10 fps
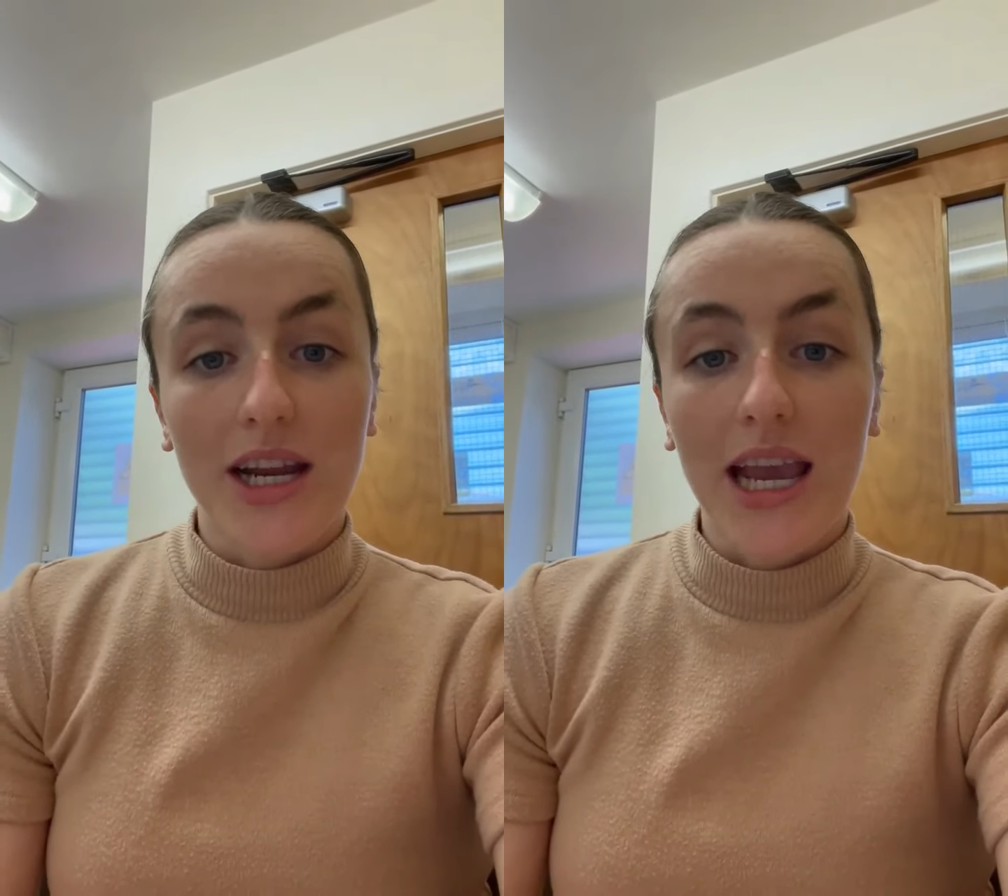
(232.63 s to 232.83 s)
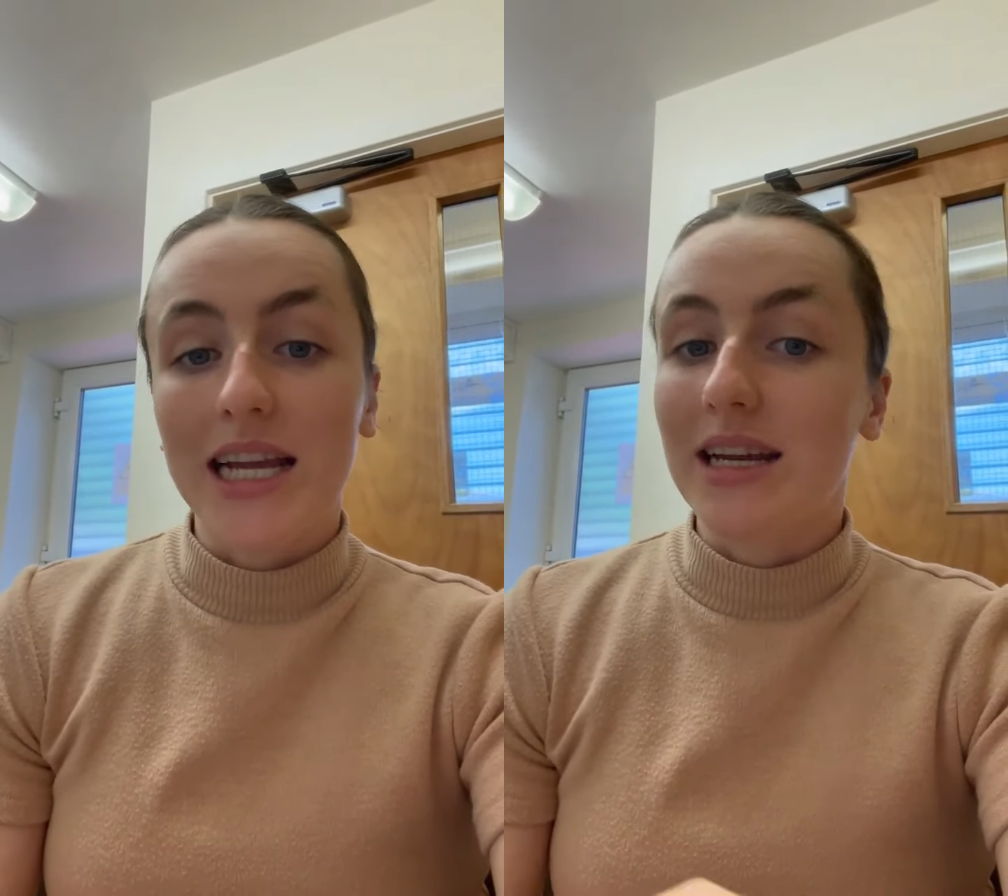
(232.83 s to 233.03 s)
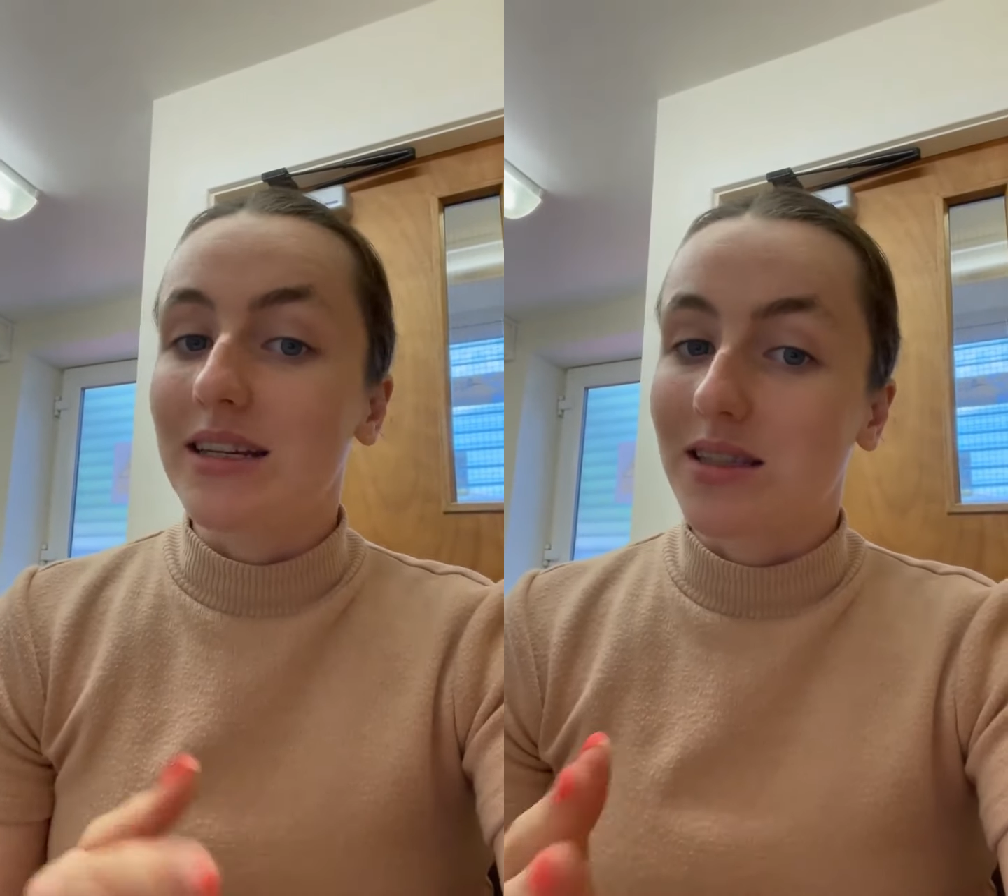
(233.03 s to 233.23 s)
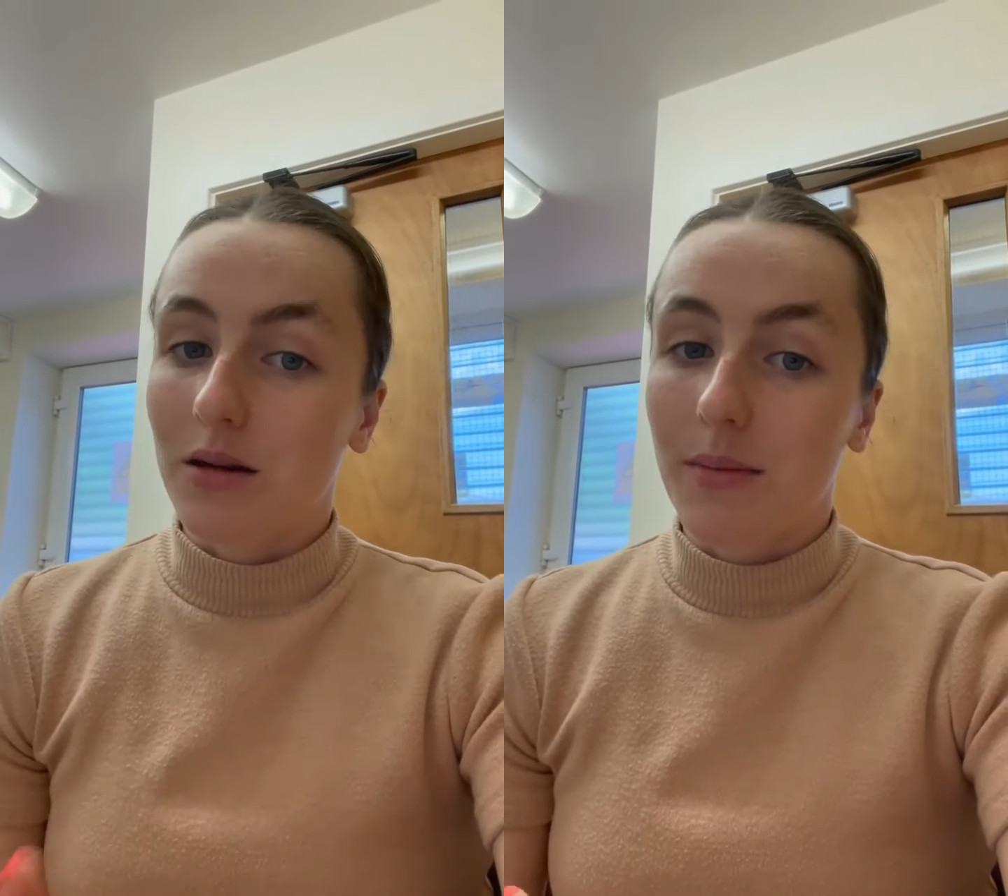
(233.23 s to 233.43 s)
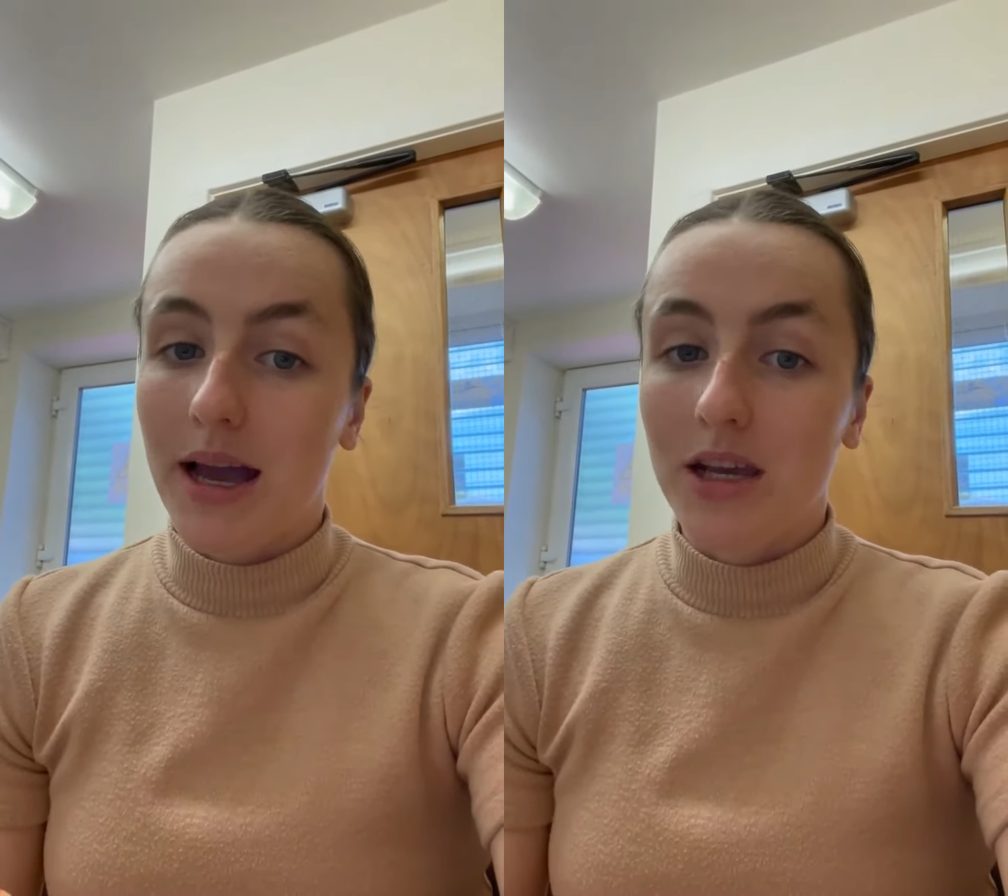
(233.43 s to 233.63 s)
headaches and a
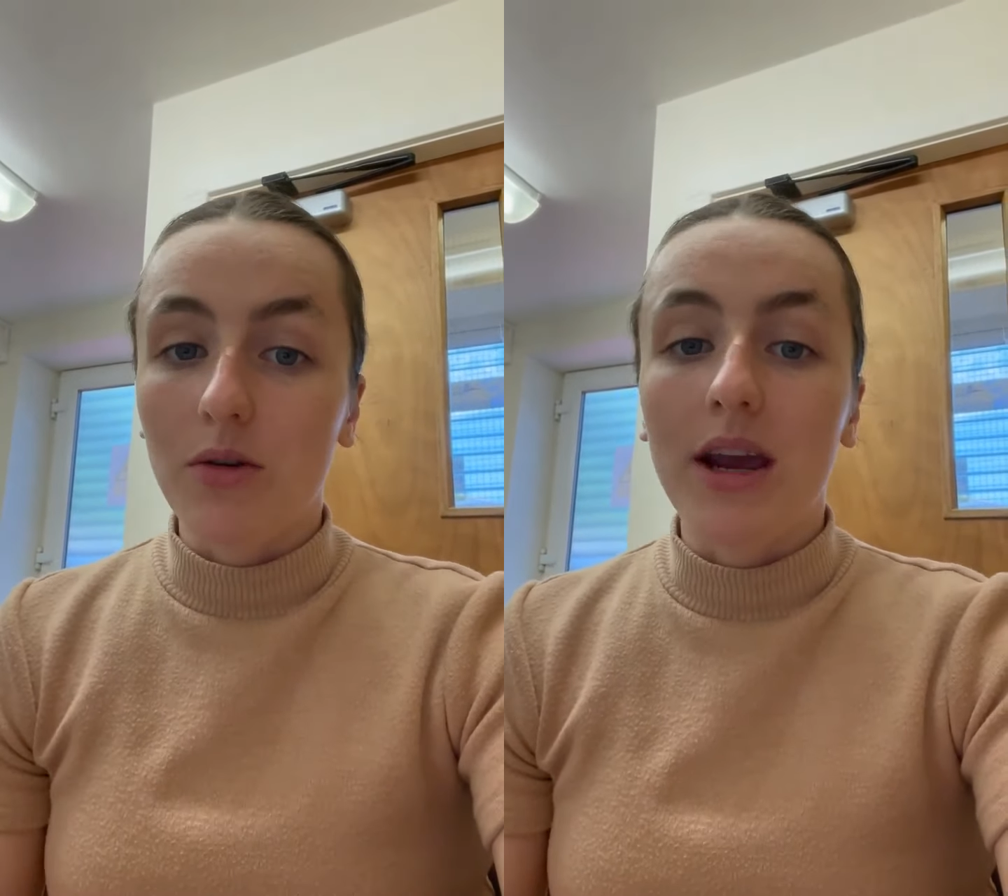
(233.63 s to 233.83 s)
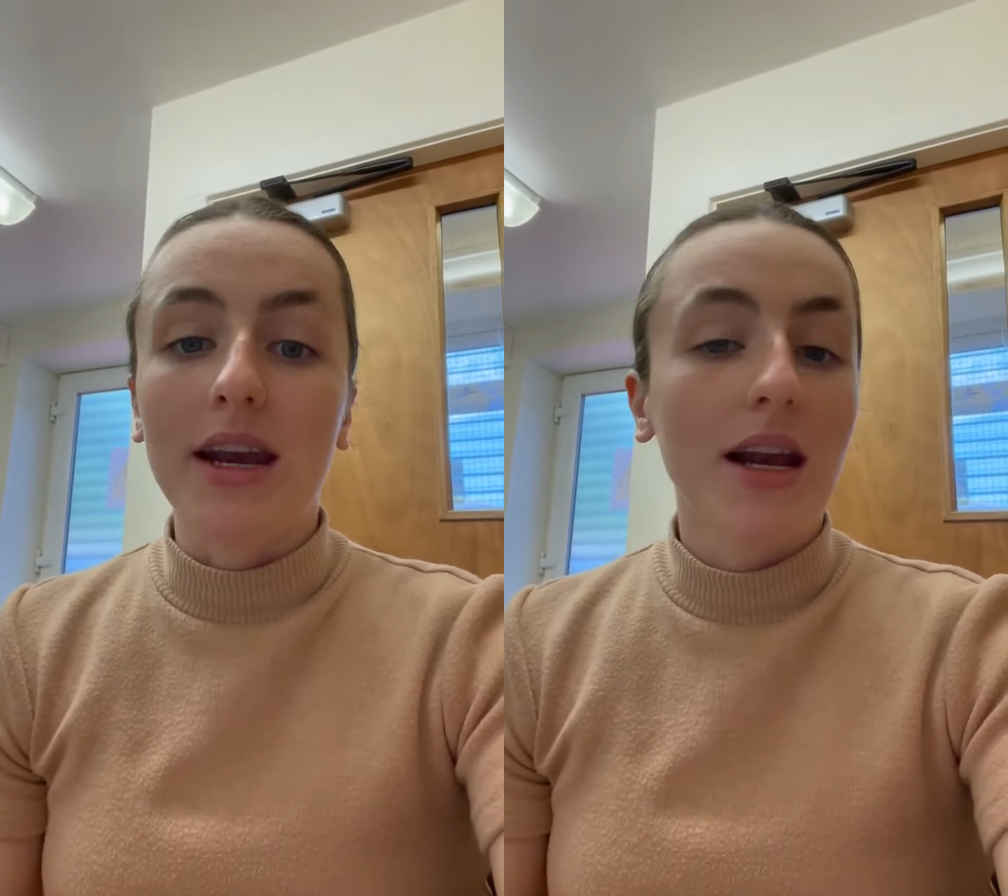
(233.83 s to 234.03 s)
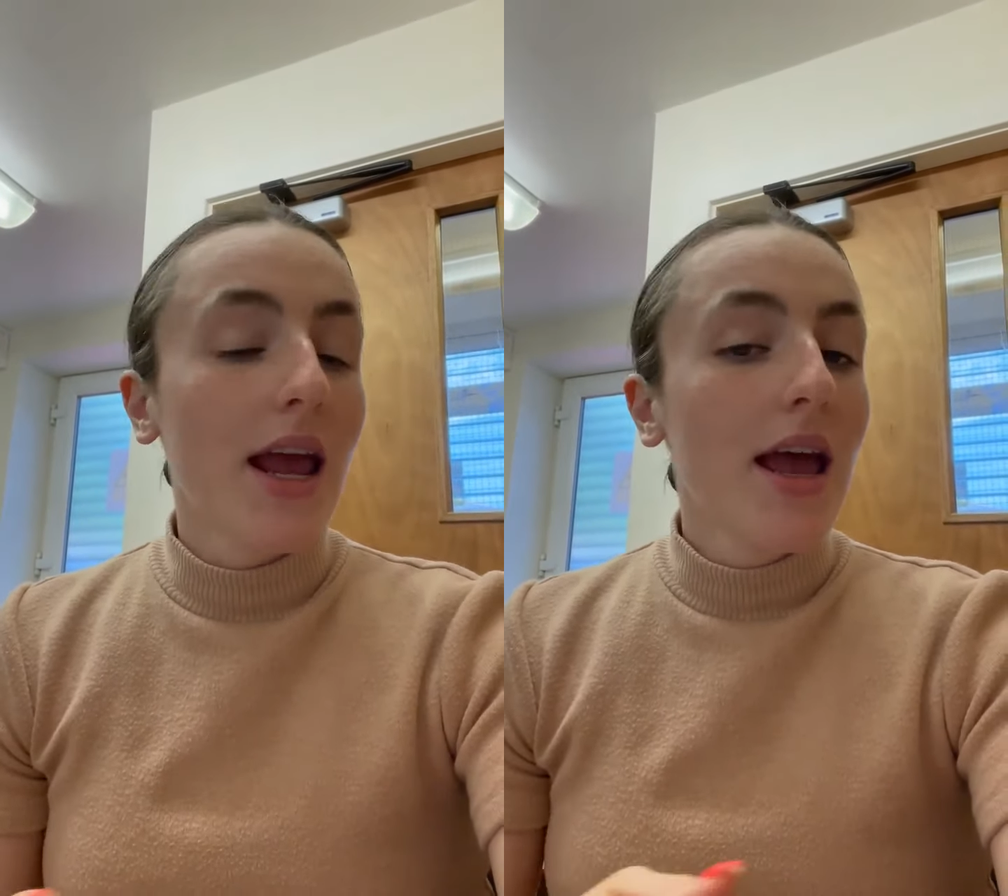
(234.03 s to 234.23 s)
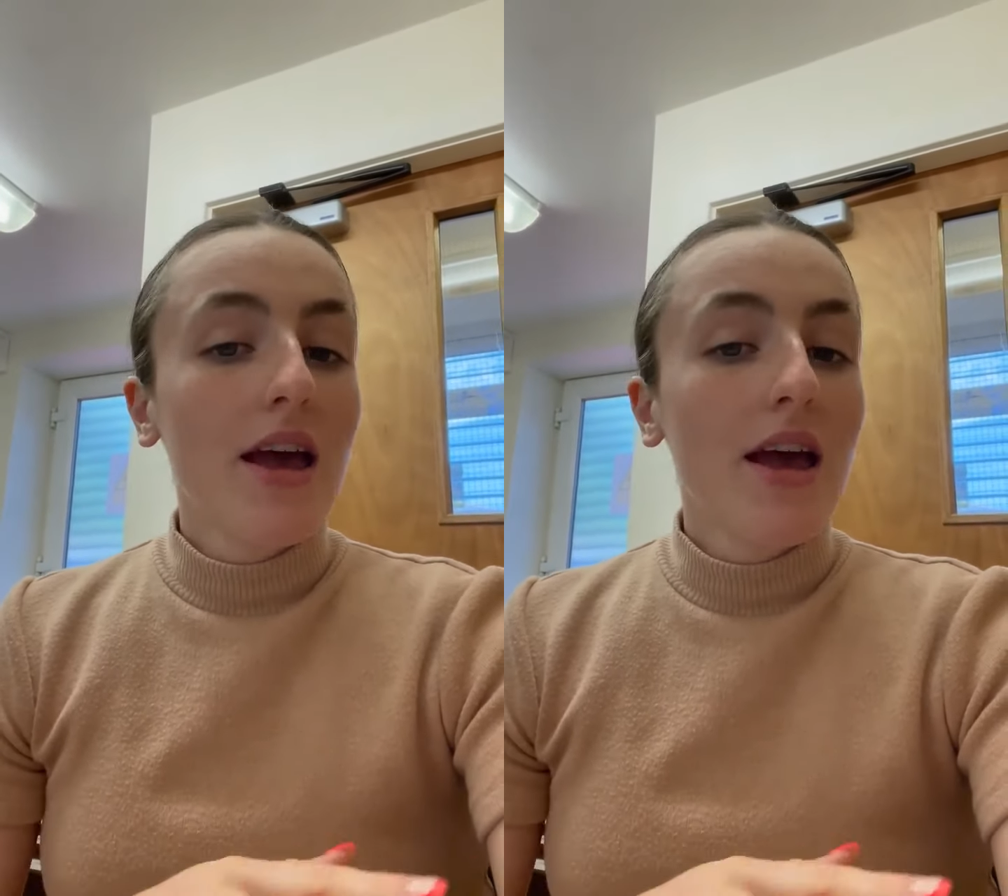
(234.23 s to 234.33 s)
migraine,